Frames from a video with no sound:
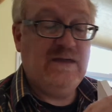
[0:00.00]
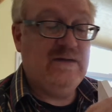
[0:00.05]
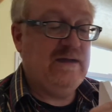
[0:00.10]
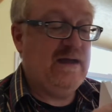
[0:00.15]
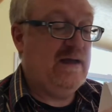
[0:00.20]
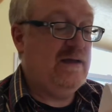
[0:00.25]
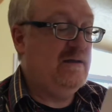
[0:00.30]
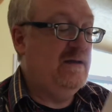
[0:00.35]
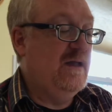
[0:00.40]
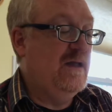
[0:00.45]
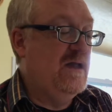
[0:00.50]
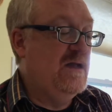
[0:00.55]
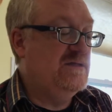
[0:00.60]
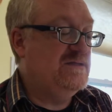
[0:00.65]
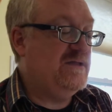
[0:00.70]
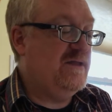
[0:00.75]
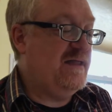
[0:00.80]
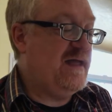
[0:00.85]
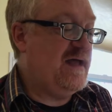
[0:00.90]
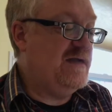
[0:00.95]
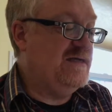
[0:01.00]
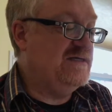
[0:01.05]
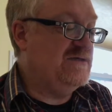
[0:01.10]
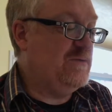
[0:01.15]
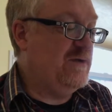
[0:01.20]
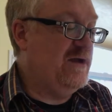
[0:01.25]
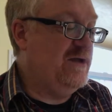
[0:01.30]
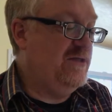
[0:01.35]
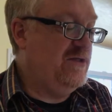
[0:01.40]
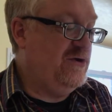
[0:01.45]
Okay, so that is
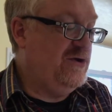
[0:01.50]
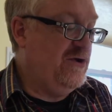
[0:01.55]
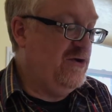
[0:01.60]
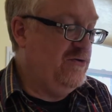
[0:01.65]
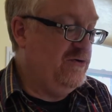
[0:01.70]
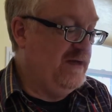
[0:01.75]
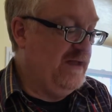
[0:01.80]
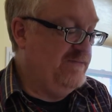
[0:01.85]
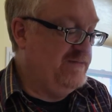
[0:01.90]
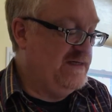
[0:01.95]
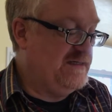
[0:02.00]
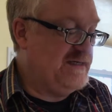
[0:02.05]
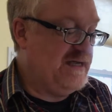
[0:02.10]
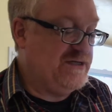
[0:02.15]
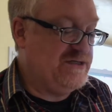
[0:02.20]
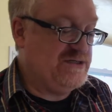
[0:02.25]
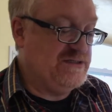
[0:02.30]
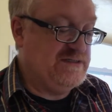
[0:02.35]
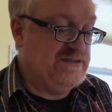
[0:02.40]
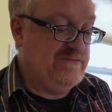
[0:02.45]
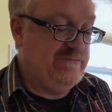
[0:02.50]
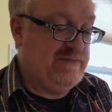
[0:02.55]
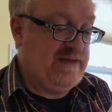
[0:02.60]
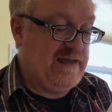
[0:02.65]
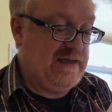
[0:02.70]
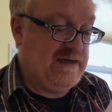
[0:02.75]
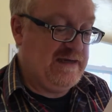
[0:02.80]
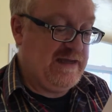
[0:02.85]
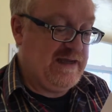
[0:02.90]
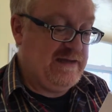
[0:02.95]
one of the known limitations of
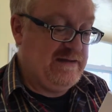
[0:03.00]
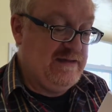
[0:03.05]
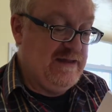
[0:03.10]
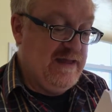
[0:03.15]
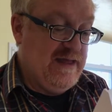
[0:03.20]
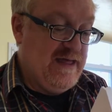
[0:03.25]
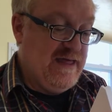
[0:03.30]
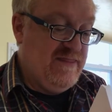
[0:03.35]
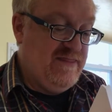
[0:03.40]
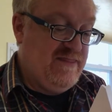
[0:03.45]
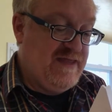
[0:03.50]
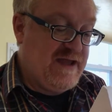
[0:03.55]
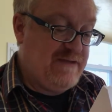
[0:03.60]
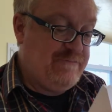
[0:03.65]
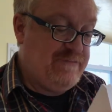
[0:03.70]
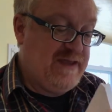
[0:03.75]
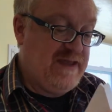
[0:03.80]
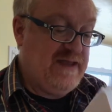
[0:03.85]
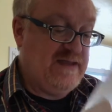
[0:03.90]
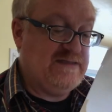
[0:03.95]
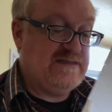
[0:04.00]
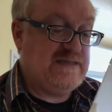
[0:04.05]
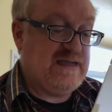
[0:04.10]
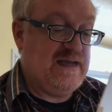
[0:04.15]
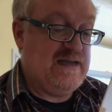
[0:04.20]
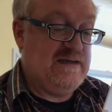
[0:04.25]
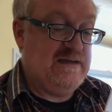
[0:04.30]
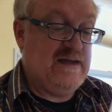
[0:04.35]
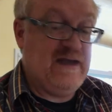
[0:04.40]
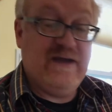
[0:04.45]
PLA. That being
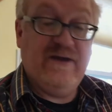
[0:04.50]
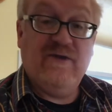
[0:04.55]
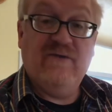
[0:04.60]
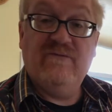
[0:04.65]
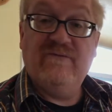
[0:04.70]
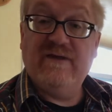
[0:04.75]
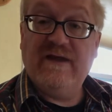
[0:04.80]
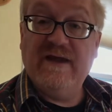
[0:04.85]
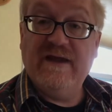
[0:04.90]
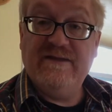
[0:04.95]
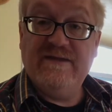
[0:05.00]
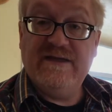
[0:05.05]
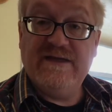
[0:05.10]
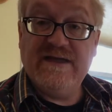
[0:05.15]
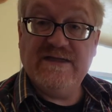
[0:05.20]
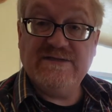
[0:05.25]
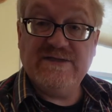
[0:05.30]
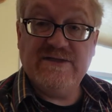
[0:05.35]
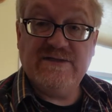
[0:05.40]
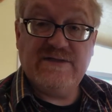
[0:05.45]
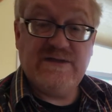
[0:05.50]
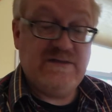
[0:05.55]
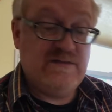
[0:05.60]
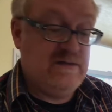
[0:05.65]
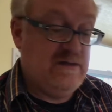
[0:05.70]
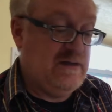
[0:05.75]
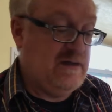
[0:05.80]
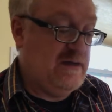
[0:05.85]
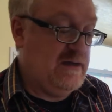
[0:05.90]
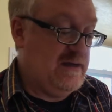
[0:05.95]
said, I don't fly in the desert.
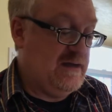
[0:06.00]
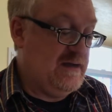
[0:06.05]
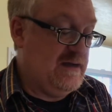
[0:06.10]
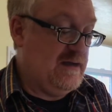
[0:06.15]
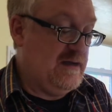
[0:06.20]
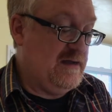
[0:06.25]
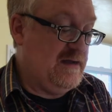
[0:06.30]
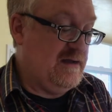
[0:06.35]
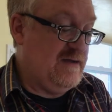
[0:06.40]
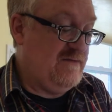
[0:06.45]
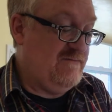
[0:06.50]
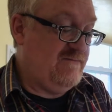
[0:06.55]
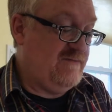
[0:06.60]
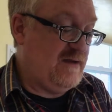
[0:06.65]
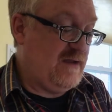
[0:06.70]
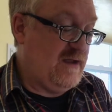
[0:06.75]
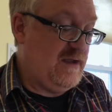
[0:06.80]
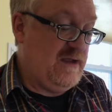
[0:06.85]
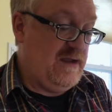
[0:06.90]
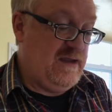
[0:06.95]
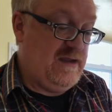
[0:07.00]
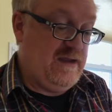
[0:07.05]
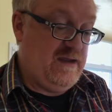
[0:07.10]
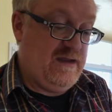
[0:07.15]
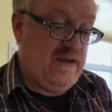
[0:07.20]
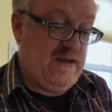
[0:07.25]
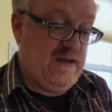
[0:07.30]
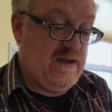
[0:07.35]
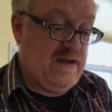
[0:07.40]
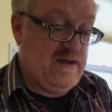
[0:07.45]

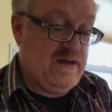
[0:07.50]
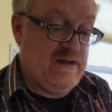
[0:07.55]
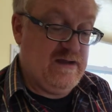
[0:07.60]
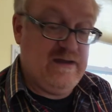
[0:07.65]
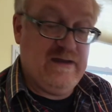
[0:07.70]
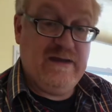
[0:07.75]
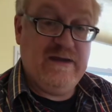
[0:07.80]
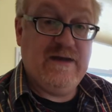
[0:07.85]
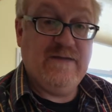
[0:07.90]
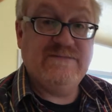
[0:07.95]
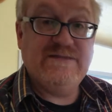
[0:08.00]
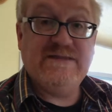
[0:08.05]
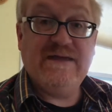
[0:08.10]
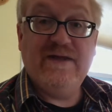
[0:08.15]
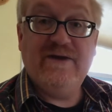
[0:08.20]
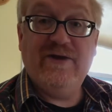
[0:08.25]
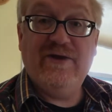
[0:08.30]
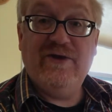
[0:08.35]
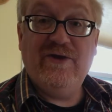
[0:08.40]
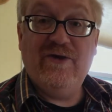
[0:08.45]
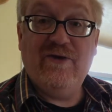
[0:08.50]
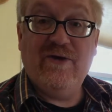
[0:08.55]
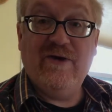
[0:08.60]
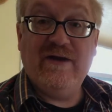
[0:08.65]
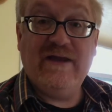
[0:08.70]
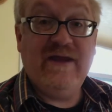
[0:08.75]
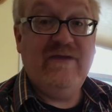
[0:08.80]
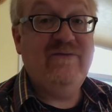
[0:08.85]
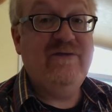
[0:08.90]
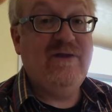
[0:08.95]
Flying in upstate New
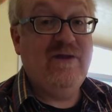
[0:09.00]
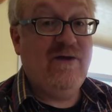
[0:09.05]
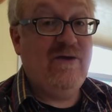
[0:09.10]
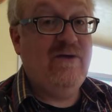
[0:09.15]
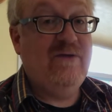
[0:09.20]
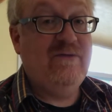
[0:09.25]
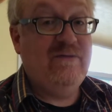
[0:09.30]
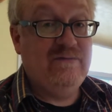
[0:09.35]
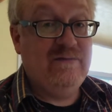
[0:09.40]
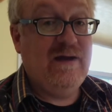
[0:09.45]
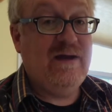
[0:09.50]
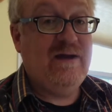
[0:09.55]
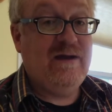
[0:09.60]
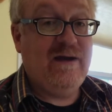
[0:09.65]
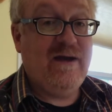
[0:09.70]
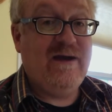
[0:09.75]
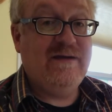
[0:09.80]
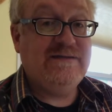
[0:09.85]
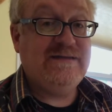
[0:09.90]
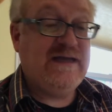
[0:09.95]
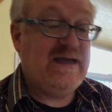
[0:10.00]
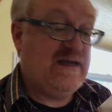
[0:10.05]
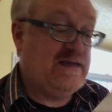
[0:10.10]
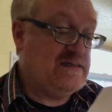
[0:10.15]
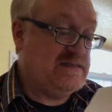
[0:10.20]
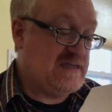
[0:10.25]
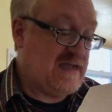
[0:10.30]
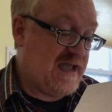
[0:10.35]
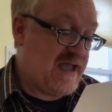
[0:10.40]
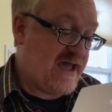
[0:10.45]
York, even though on hot
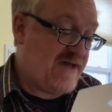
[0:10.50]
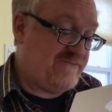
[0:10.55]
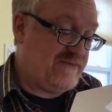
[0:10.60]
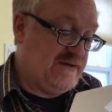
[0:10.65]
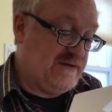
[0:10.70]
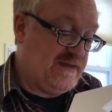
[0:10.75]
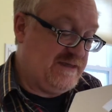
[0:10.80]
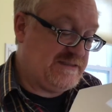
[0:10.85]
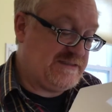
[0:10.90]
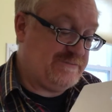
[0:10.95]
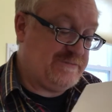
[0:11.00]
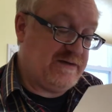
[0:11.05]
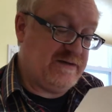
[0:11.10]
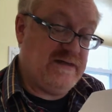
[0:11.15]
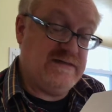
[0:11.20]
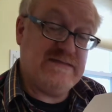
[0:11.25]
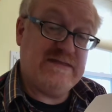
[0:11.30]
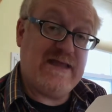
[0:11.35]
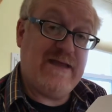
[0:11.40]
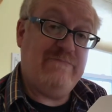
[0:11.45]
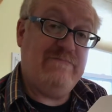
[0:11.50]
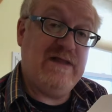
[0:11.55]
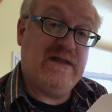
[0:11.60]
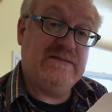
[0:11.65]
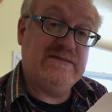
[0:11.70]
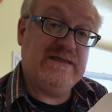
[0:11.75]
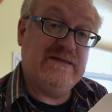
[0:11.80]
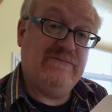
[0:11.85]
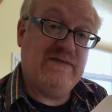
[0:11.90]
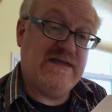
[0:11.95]
days I haven't experienced that
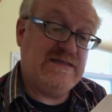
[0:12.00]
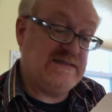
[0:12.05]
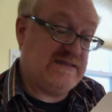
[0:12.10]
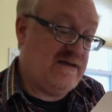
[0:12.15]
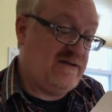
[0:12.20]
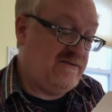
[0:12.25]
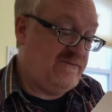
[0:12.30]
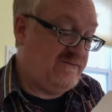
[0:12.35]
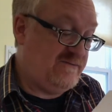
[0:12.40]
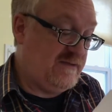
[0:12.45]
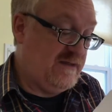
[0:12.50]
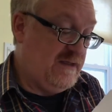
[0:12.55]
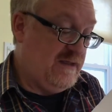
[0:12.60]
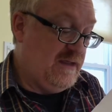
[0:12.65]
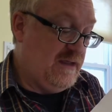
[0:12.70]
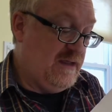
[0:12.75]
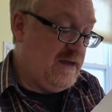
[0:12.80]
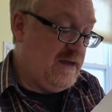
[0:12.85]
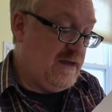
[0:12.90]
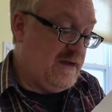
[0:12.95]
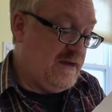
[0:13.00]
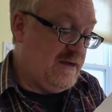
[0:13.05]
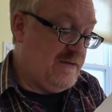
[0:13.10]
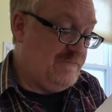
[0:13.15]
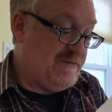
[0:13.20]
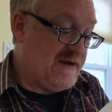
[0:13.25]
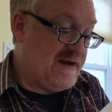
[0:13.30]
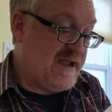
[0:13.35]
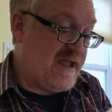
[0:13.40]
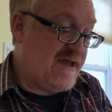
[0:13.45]
melting myself,
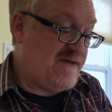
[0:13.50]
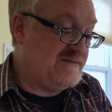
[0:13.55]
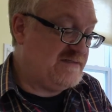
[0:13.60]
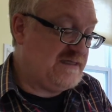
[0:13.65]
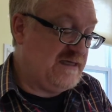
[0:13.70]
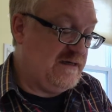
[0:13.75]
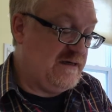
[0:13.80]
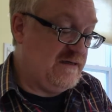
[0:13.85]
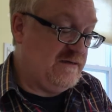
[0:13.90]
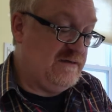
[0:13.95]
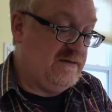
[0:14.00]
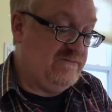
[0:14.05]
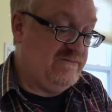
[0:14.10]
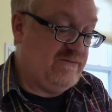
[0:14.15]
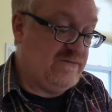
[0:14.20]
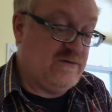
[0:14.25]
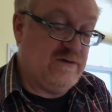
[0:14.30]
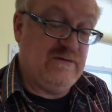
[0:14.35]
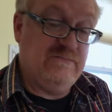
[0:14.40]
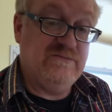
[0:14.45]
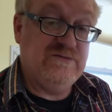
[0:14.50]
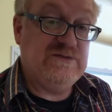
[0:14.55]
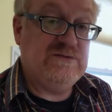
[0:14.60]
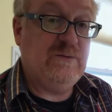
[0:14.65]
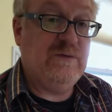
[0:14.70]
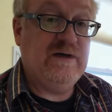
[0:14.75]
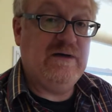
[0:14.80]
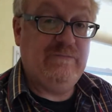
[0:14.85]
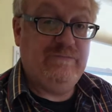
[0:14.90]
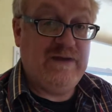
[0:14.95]
but I have seen on the forums
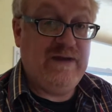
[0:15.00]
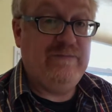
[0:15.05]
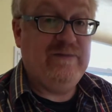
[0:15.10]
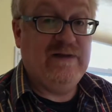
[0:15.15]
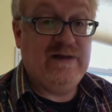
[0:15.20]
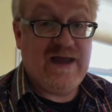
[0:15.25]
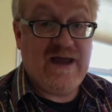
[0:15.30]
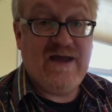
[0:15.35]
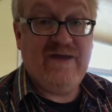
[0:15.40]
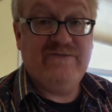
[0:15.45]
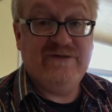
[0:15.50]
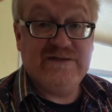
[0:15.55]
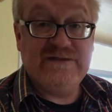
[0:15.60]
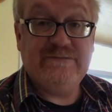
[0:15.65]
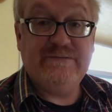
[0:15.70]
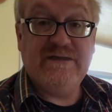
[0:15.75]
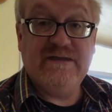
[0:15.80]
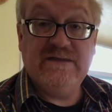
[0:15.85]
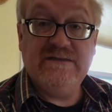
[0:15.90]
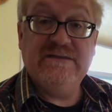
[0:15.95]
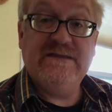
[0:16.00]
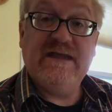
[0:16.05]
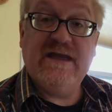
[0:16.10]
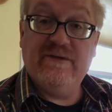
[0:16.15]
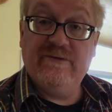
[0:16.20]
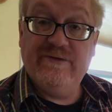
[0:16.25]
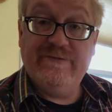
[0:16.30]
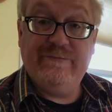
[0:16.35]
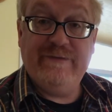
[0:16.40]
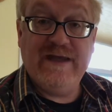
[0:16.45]
where people have experienced
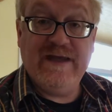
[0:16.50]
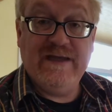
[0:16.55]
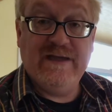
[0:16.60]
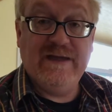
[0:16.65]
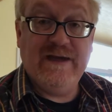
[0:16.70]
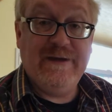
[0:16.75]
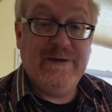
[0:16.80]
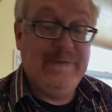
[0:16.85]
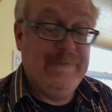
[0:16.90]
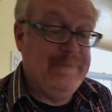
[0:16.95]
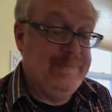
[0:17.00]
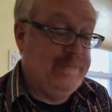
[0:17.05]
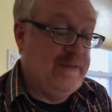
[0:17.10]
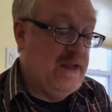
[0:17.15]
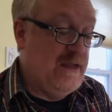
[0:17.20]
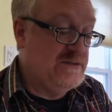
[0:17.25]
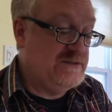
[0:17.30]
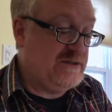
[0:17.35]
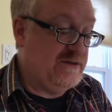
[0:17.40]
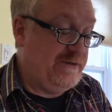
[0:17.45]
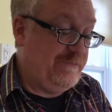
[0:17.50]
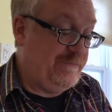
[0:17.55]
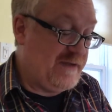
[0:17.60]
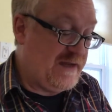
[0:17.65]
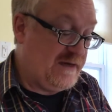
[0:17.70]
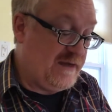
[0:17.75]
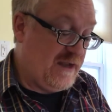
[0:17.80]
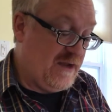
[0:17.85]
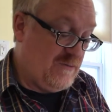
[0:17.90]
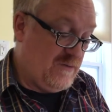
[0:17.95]
that with PLA. So
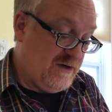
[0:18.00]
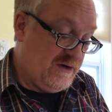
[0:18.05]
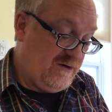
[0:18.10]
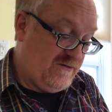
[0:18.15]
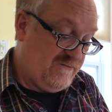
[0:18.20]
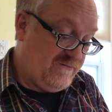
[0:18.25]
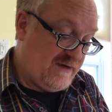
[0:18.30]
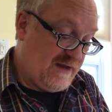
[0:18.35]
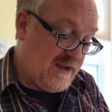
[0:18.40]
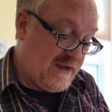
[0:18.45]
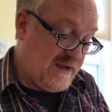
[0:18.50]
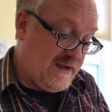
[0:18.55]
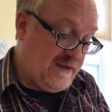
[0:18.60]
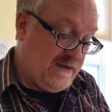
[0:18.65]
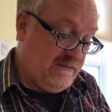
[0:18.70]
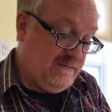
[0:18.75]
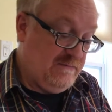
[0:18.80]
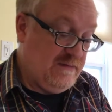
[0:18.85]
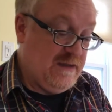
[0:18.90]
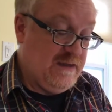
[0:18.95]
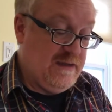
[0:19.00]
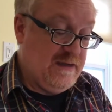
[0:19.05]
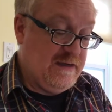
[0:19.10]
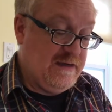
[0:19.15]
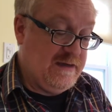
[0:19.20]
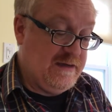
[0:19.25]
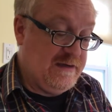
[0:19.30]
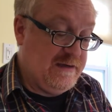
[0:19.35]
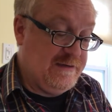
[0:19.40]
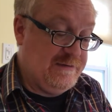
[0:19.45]
depending on where you're flying,
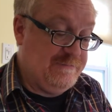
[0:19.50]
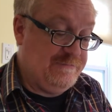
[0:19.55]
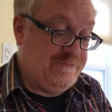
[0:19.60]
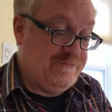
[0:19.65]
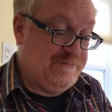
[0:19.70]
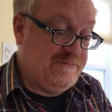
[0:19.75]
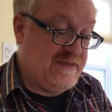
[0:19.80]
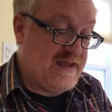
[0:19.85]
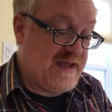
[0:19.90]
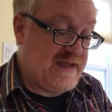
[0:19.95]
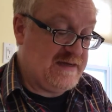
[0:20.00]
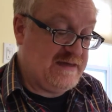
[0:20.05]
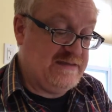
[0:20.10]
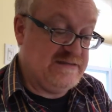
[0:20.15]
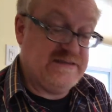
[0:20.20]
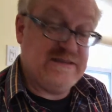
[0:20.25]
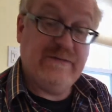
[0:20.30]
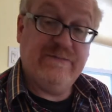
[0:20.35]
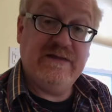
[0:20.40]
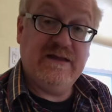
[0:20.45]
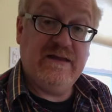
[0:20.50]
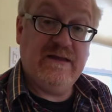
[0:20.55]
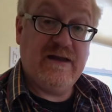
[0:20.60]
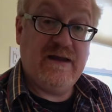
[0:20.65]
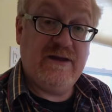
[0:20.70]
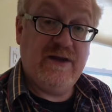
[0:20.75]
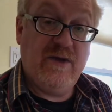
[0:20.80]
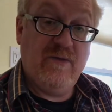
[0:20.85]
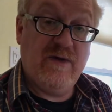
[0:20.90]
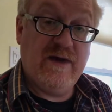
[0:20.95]
that is something
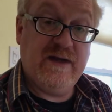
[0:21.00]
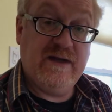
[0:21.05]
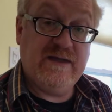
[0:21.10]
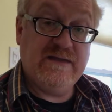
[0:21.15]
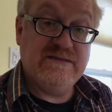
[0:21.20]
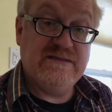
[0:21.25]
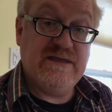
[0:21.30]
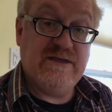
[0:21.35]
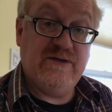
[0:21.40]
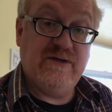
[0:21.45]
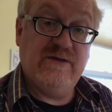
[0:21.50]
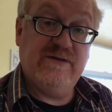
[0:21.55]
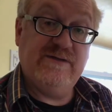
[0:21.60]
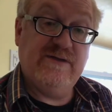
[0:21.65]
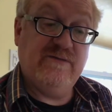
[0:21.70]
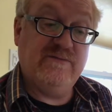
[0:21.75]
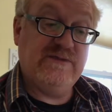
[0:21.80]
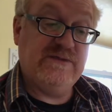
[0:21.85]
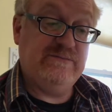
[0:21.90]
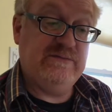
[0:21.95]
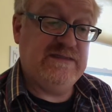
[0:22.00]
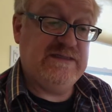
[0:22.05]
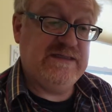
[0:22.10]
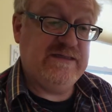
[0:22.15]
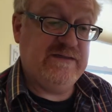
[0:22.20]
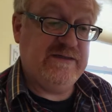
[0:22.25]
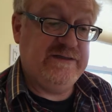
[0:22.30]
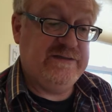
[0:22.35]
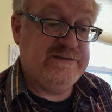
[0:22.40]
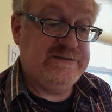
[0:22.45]
that you want to consider in terms of
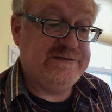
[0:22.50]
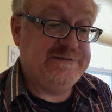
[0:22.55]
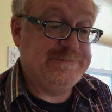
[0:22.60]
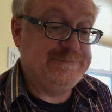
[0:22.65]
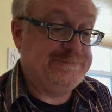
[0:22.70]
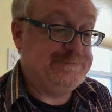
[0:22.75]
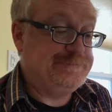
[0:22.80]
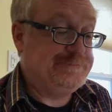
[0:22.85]
materials.